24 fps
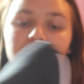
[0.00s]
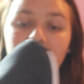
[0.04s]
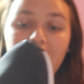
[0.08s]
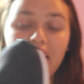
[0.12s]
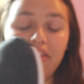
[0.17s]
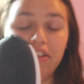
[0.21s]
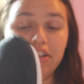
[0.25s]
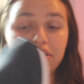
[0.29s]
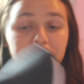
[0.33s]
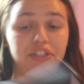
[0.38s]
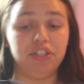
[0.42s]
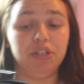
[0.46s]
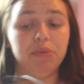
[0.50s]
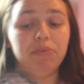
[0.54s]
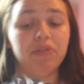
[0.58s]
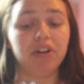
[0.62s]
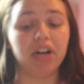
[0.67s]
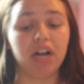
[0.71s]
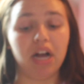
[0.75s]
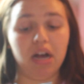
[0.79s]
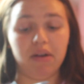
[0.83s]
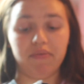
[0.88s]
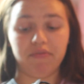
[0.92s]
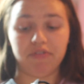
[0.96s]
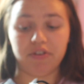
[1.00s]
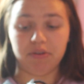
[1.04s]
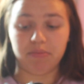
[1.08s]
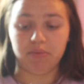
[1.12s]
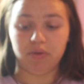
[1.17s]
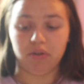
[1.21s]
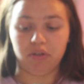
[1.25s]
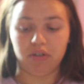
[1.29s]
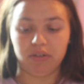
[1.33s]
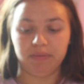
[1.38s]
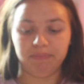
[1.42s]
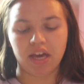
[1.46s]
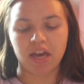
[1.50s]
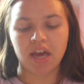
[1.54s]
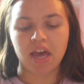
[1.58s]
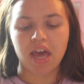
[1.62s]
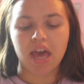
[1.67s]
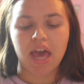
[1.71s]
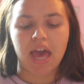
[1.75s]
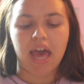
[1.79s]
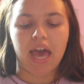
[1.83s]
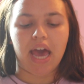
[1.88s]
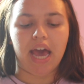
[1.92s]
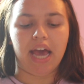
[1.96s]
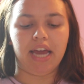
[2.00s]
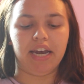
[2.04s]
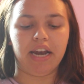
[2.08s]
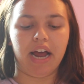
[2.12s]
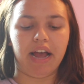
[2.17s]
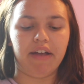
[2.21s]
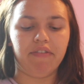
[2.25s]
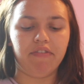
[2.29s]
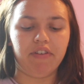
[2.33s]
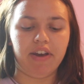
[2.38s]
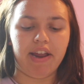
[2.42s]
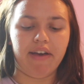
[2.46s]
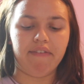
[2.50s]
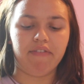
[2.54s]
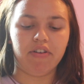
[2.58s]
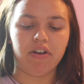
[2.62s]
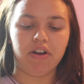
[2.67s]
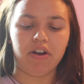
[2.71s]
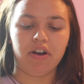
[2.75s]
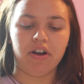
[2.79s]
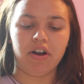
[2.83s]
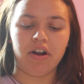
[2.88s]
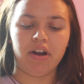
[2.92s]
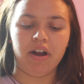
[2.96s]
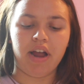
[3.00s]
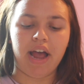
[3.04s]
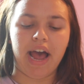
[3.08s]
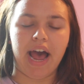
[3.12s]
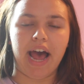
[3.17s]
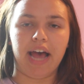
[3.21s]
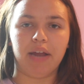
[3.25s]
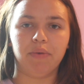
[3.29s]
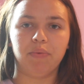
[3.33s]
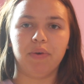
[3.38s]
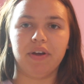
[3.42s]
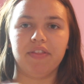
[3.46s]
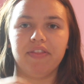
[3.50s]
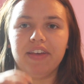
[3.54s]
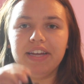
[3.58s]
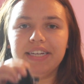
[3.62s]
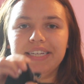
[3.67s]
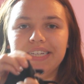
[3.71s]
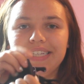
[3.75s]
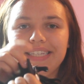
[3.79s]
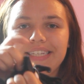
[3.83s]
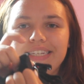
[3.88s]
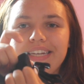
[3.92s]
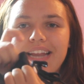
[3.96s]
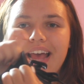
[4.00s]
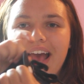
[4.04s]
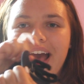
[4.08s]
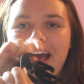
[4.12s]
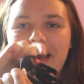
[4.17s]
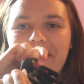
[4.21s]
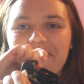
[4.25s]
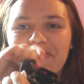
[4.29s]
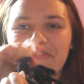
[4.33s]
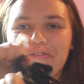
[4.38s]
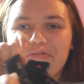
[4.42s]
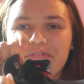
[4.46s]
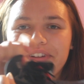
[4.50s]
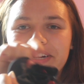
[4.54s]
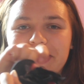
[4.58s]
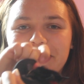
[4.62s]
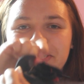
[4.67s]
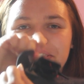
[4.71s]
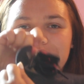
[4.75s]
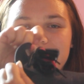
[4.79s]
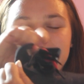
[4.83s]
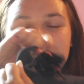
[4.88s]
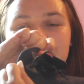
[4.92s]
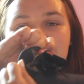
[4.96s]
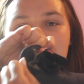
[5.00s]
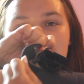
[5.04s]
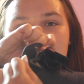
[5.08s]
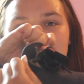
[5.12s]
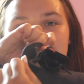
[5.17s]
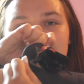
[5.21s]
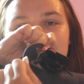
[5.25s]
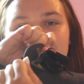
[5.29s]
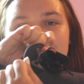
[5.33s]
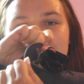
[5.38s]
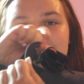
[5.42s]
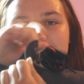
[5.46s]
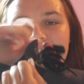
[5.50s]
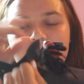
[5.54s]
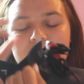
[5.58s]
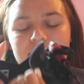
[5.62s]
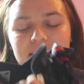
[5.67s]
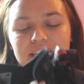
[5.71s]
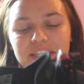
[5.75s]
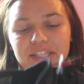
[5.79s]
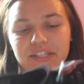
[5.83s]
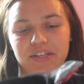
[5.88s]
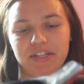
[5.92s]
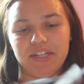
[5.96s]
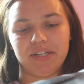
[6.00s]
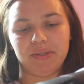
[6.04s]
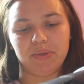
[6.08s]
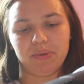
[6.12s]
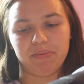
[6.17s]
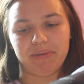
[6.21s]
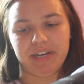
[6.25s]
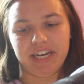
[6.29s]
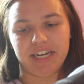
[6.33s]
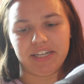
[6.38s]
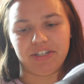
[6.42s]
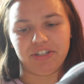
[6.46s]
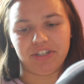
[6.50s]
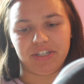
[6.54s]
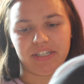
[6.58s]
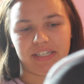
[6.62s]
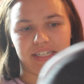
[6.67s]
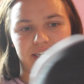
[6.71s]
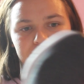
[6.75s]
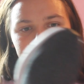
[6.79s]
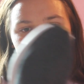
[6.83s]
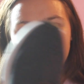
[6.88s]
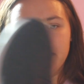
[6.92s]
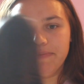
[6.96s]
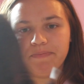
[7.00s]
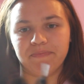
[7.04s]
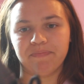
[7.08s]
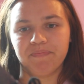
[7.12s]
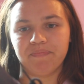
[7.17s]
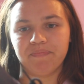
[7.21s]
and they're super comfortable, and I've never had one that doesn't have a real tongue, so this will be interesting.